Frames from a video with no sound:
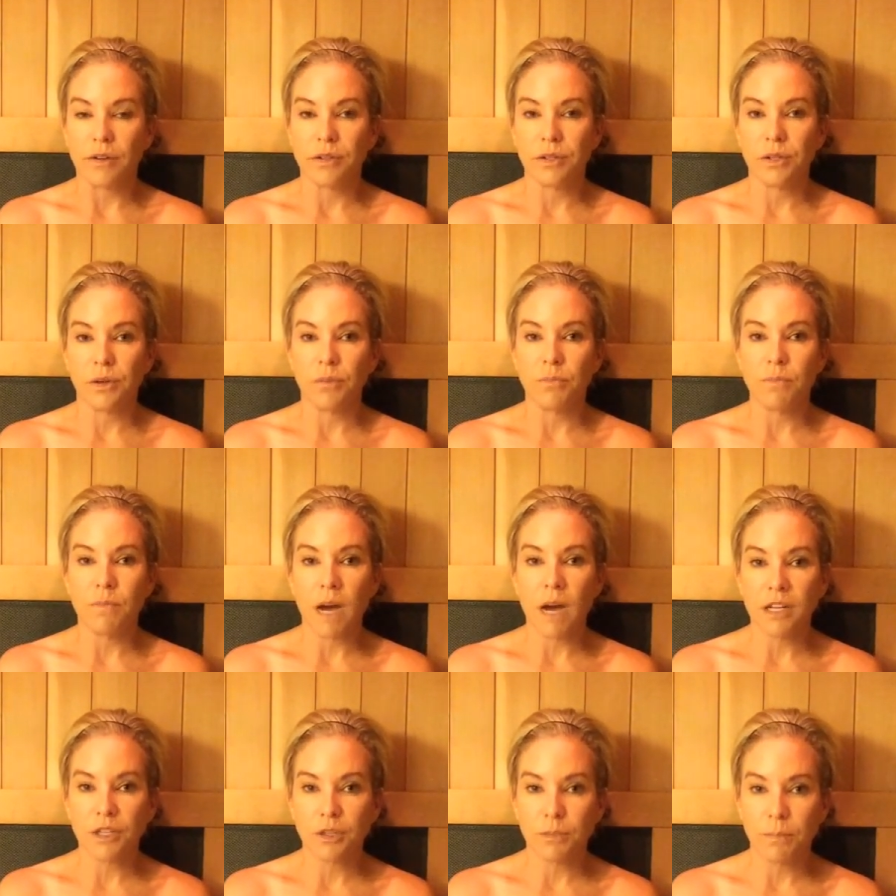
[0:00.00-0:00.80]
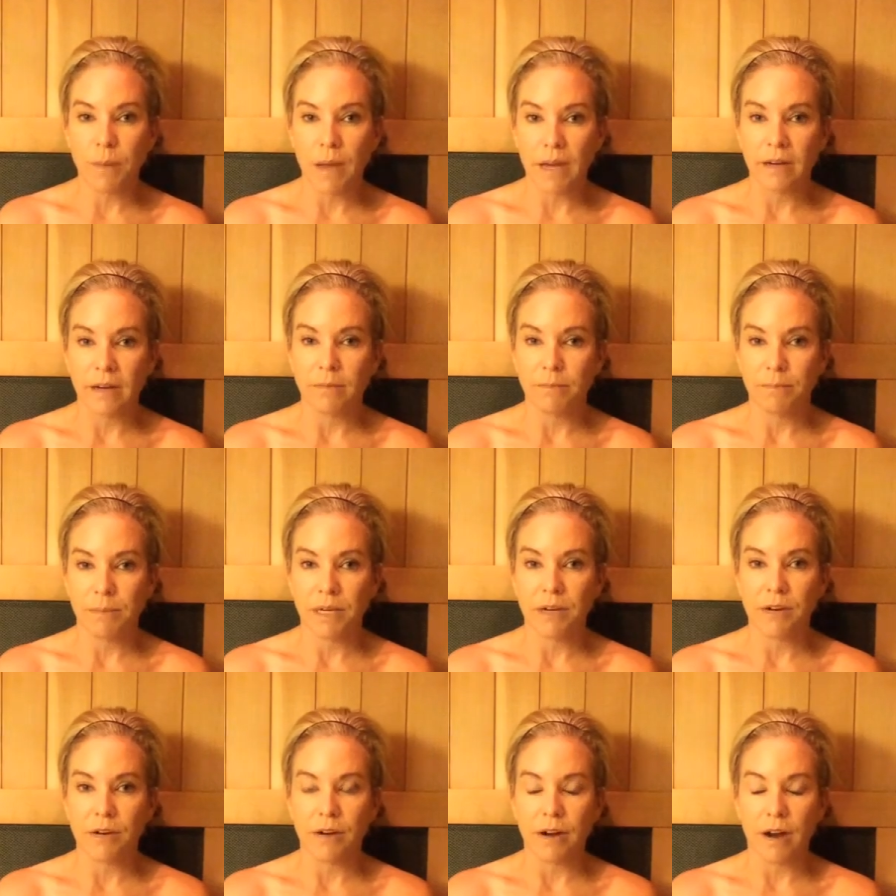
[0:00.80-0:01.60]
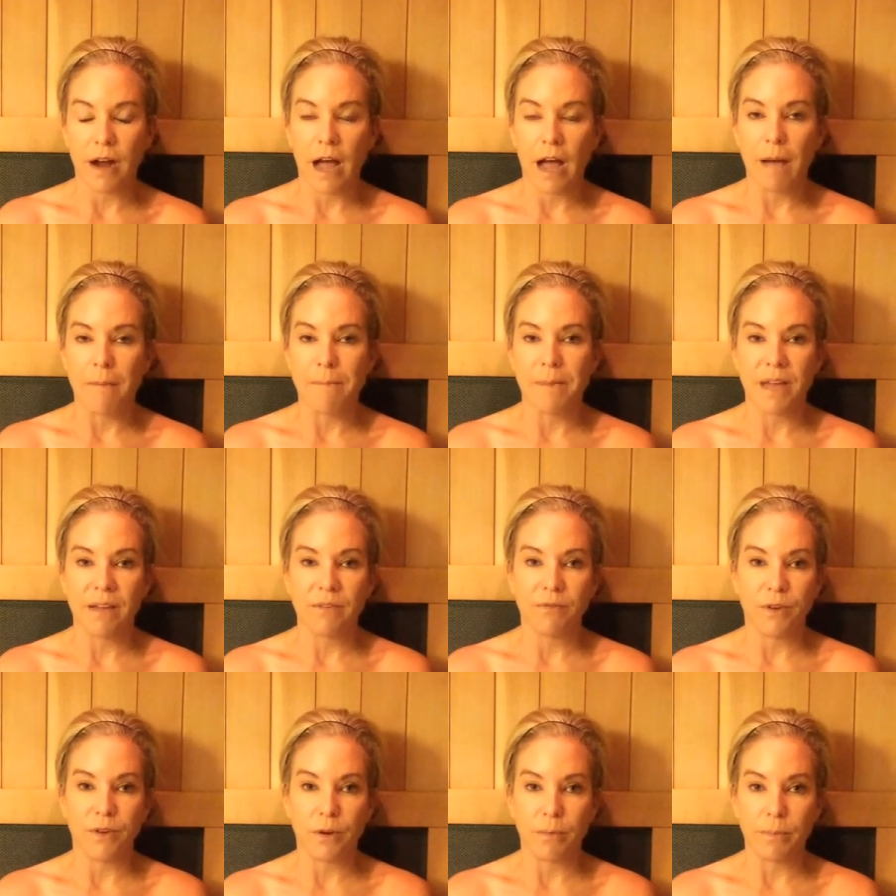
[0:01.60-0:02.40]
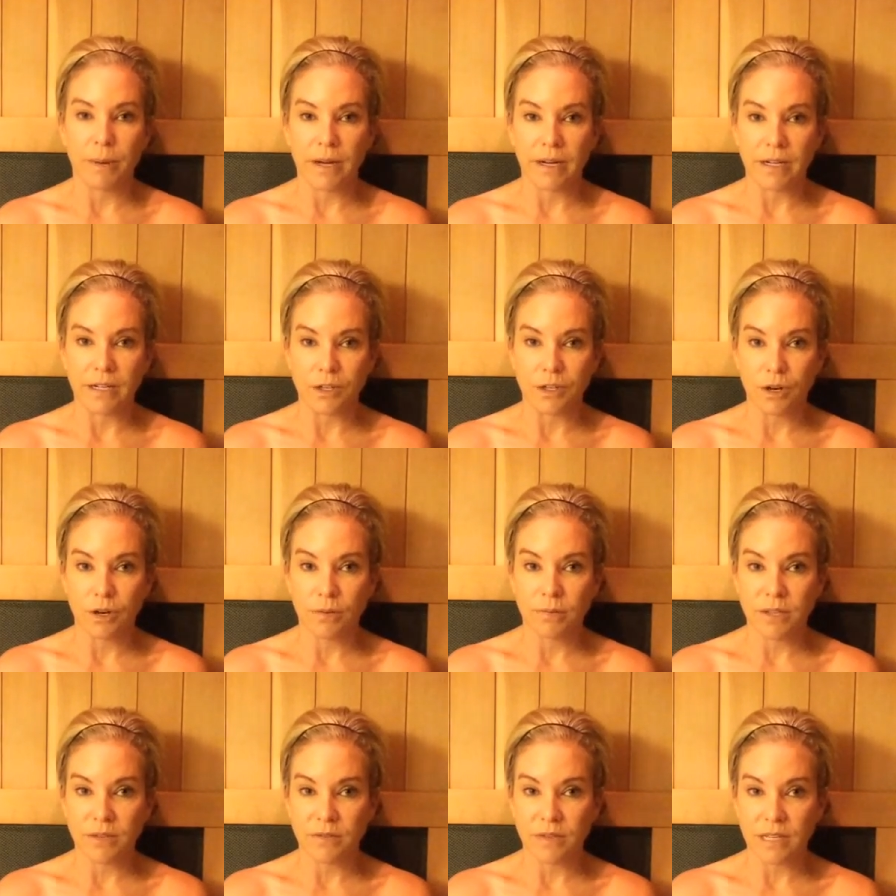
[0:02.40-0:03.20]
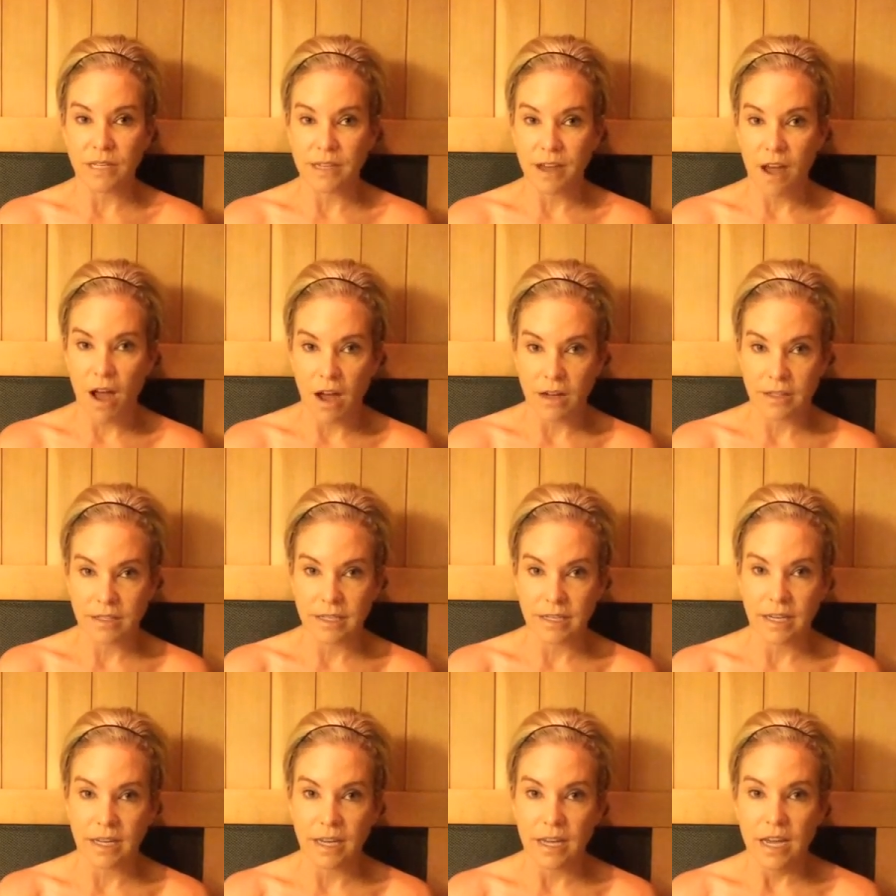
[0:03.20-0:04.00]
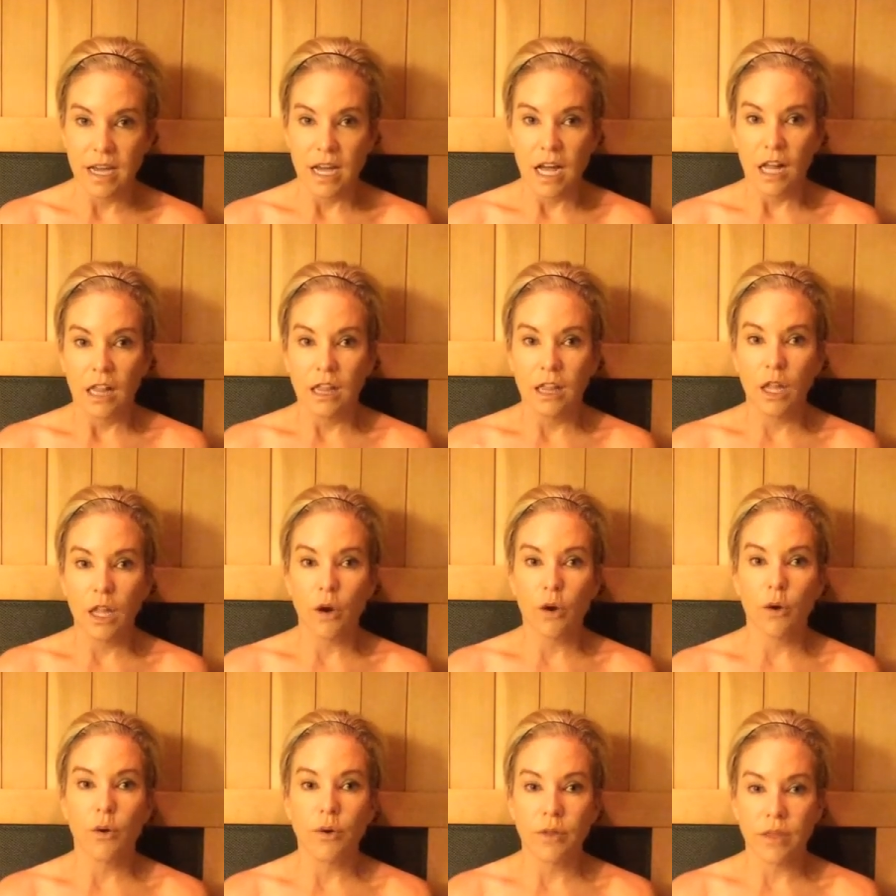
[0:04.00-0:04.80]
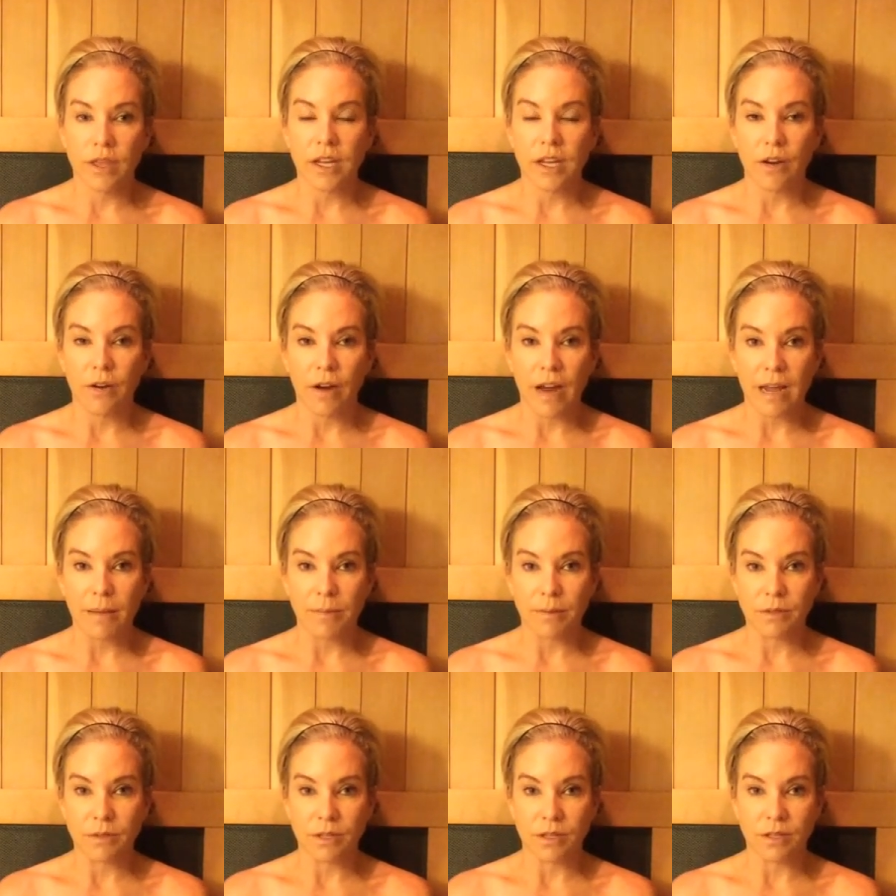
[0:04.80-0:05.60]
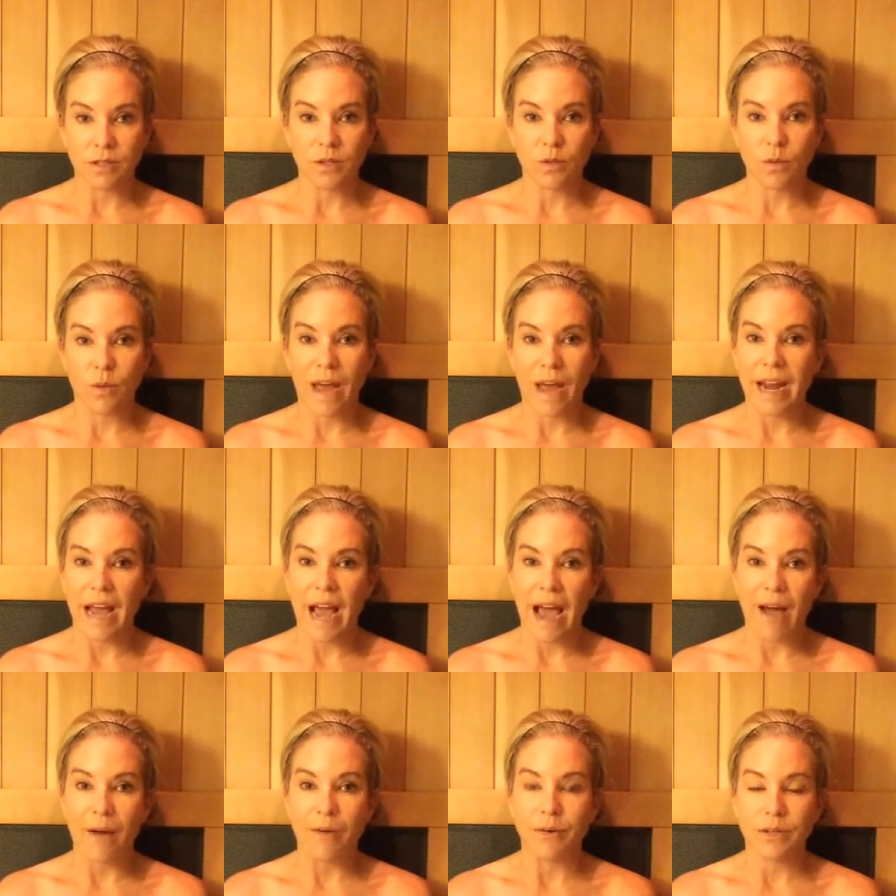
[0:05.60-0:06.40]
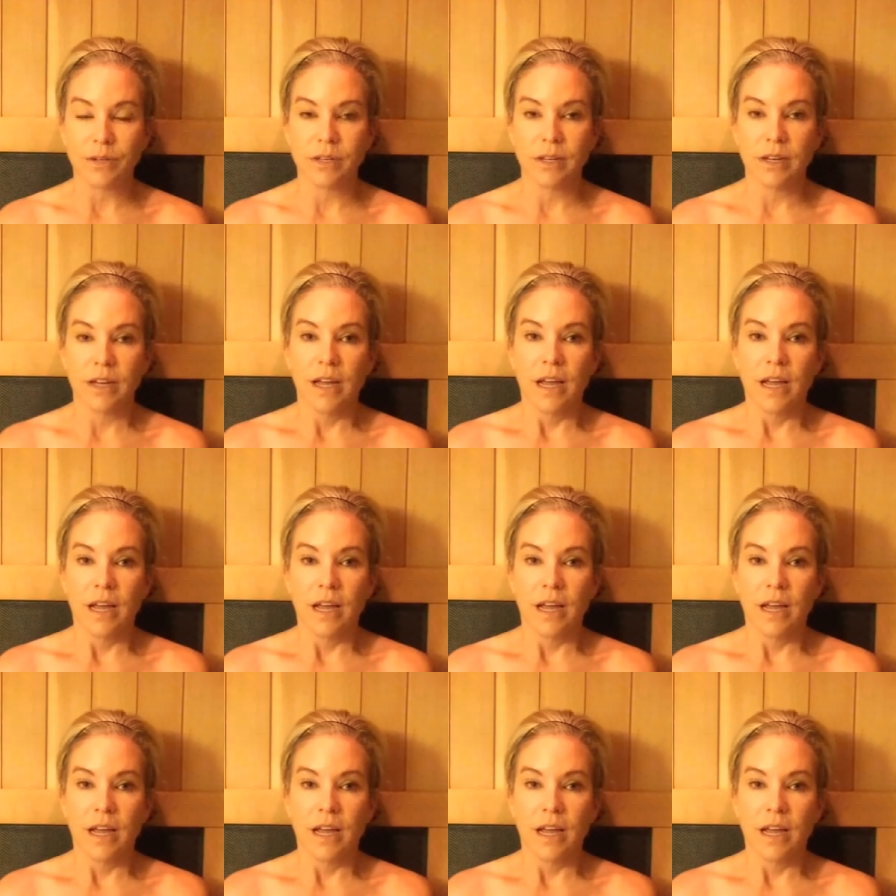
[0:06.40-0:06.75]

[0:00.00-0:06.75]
So much bigger bang for your buck in terms of the toxic load that you're able to sweat out.